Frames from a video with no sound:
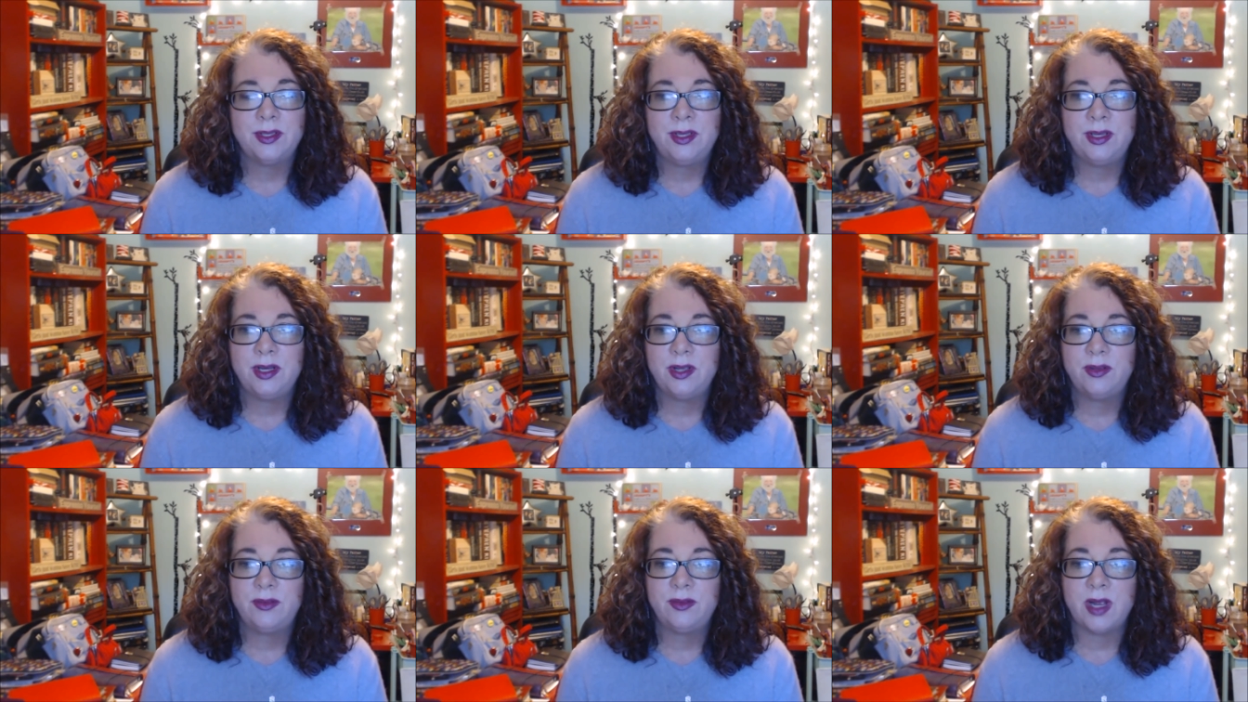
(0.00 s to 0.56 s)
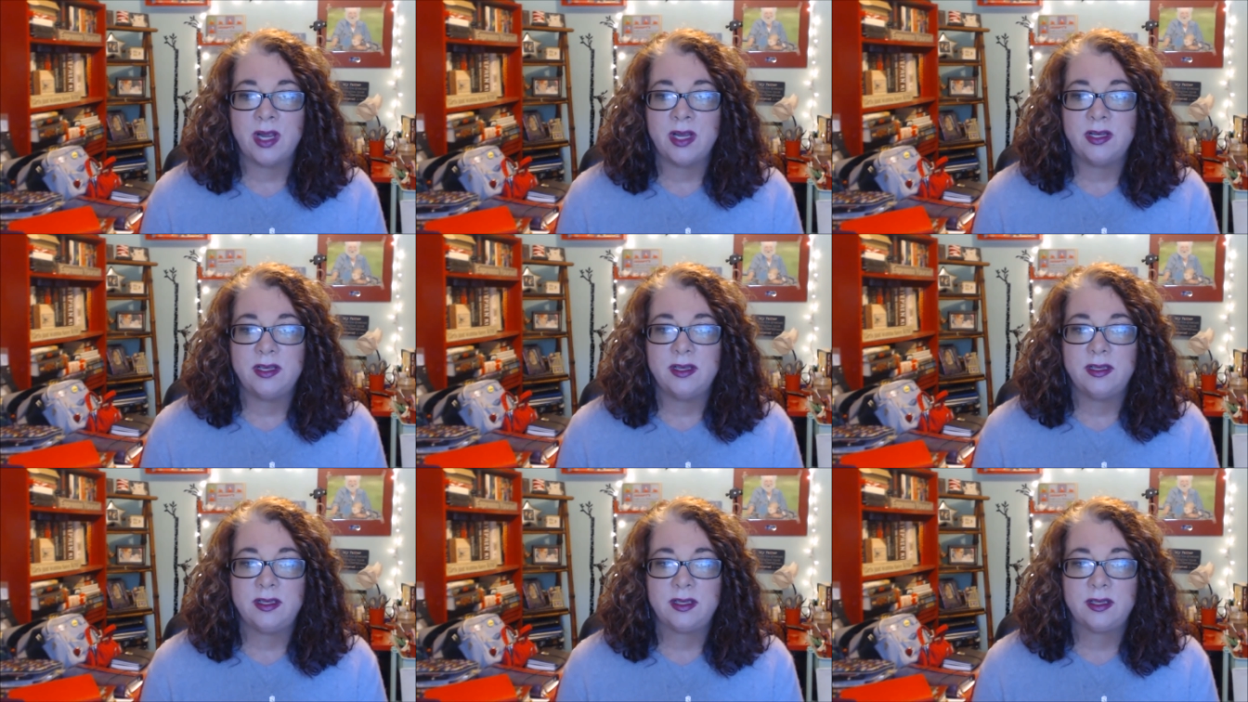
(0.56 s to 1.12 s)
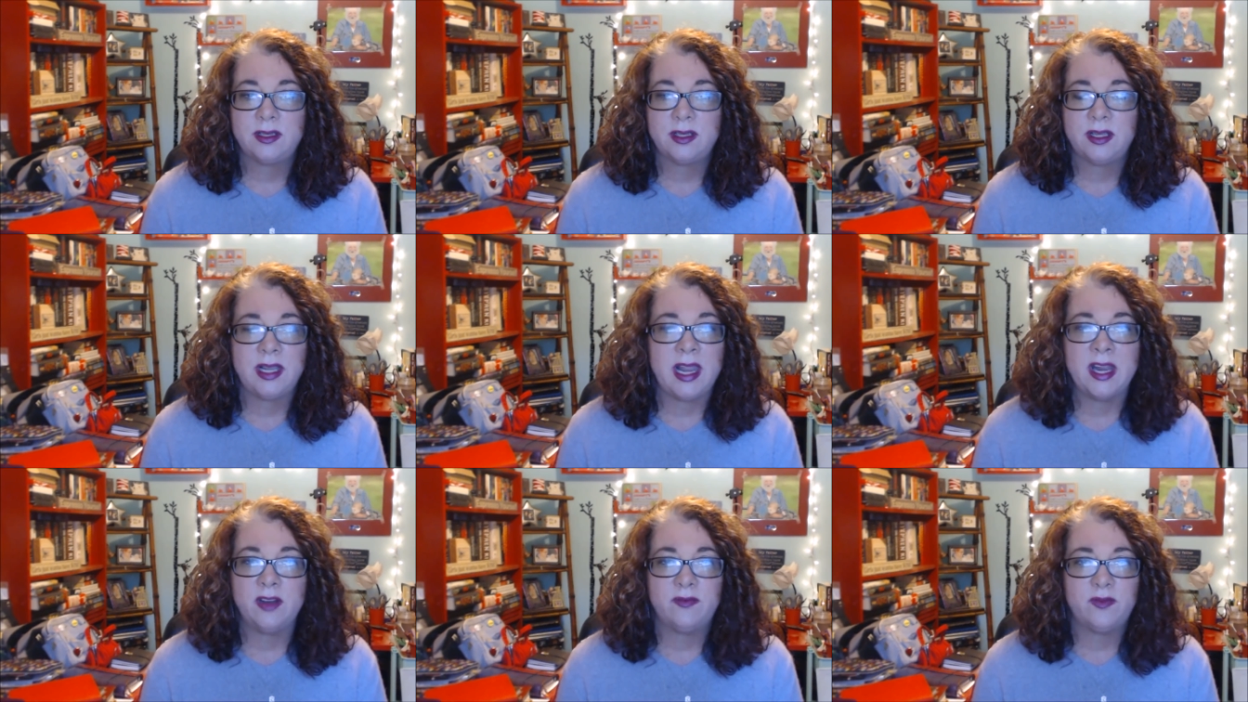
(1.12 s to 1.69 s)
You know, I
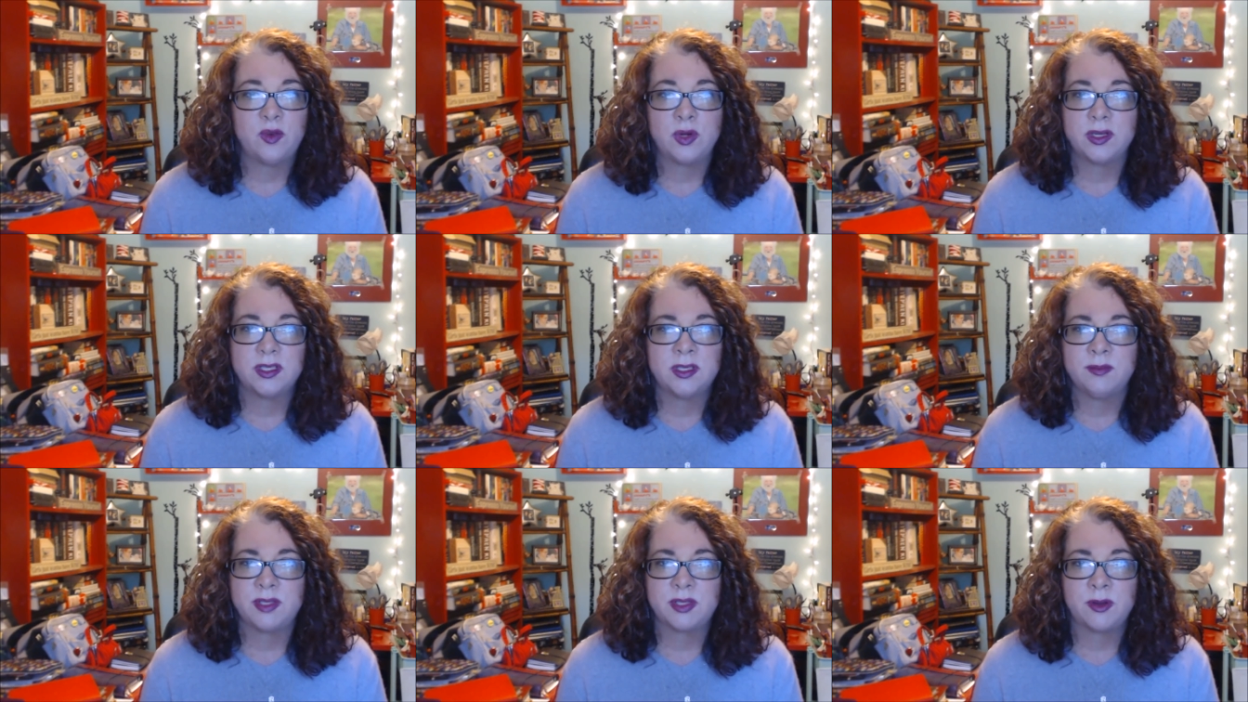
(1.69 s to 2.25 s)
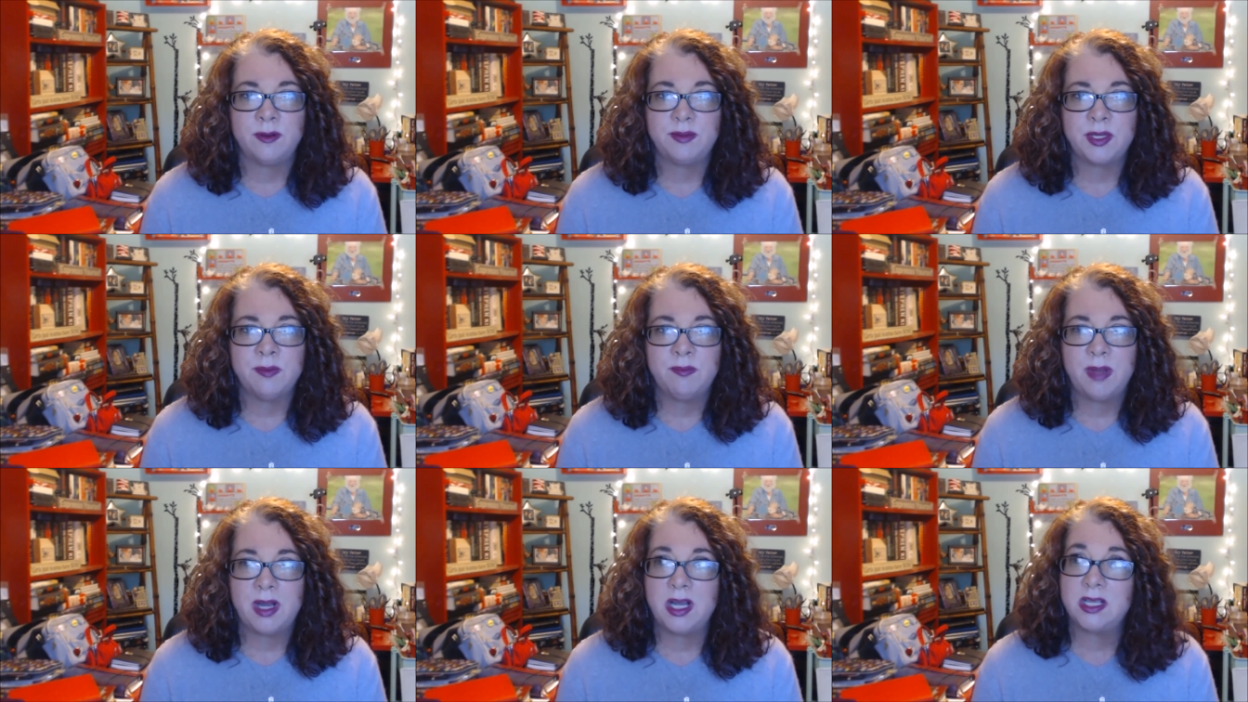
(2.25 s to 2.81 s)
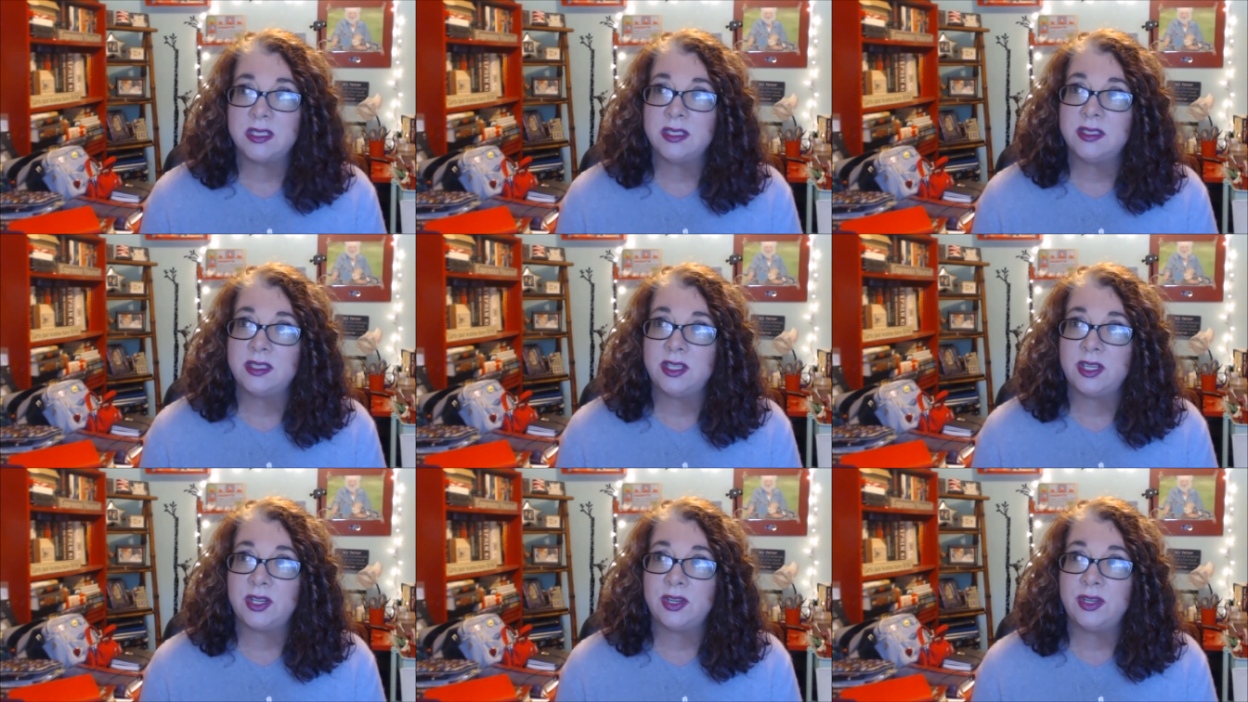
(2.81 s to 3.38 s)
can't afford a subscription box of
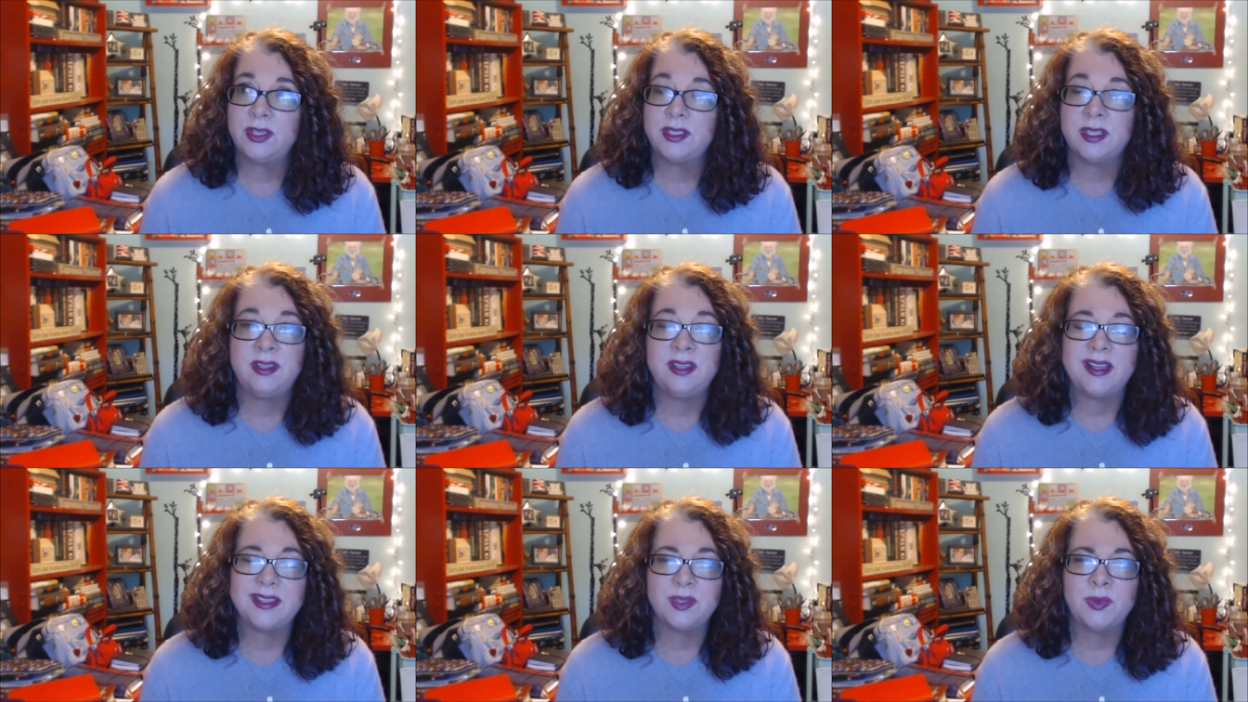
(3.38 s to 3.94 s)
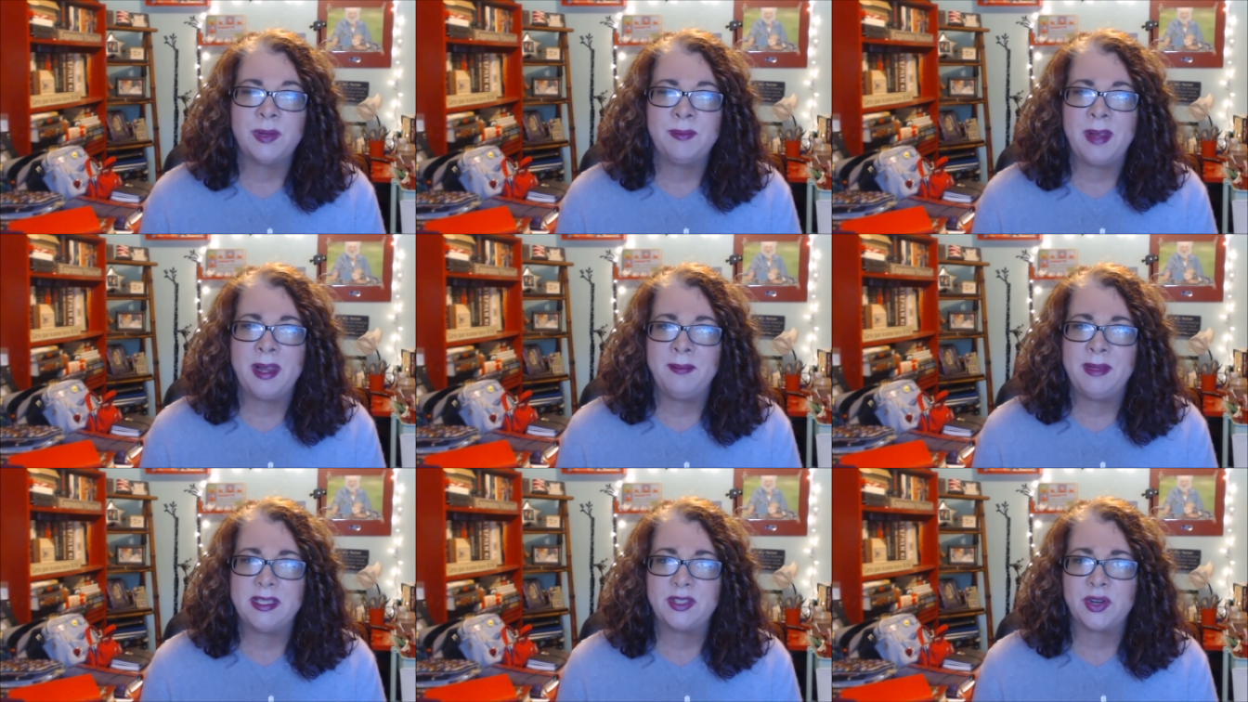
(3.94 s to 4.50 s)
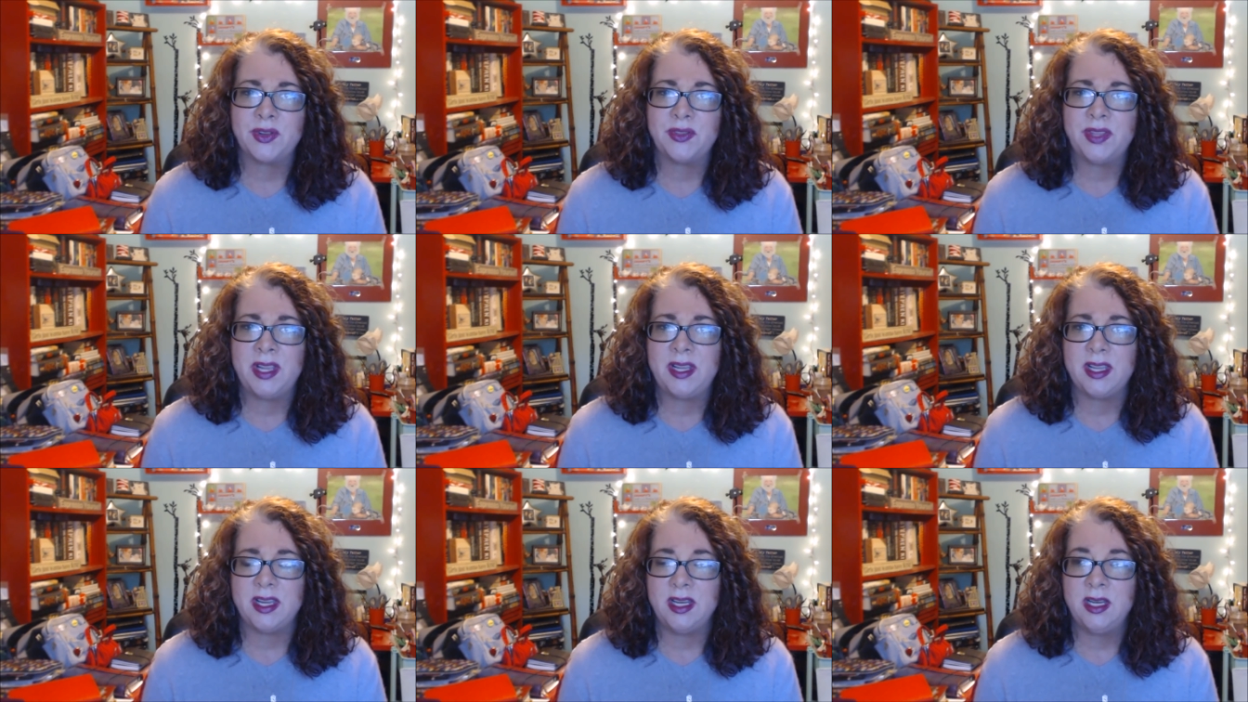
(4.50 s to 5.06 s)
stickers. And that's what made me start
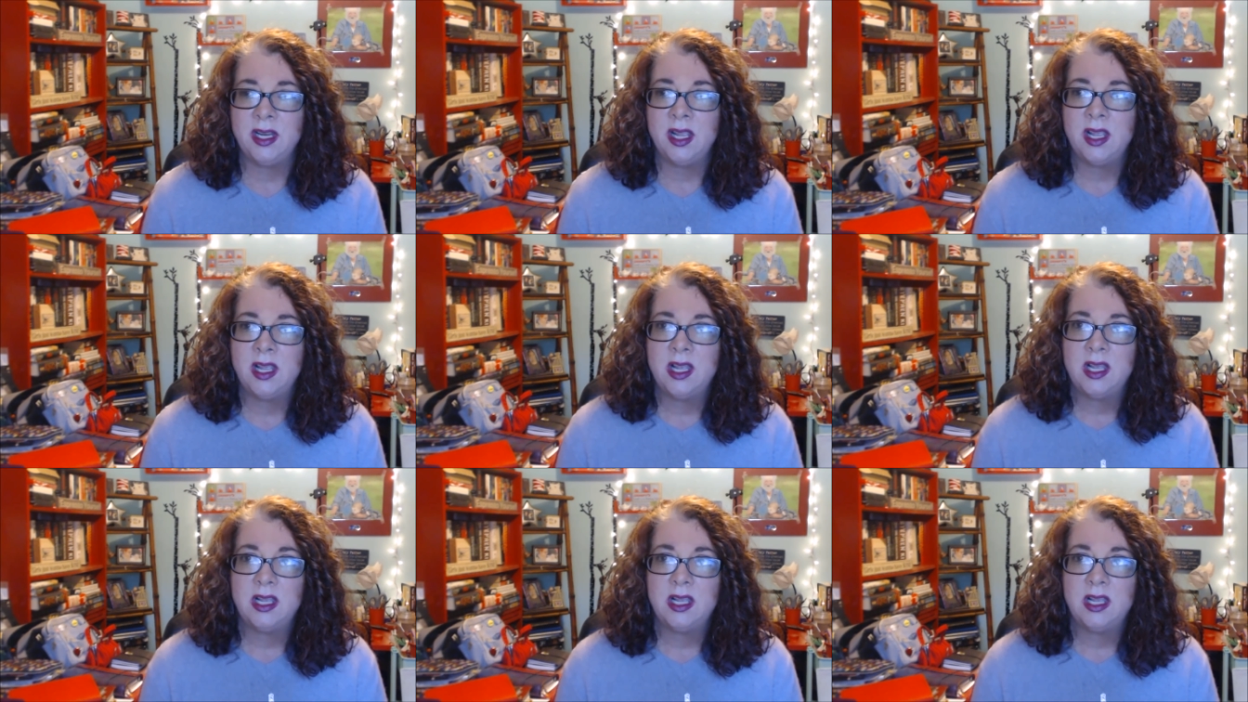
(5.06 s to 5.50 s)
thinking.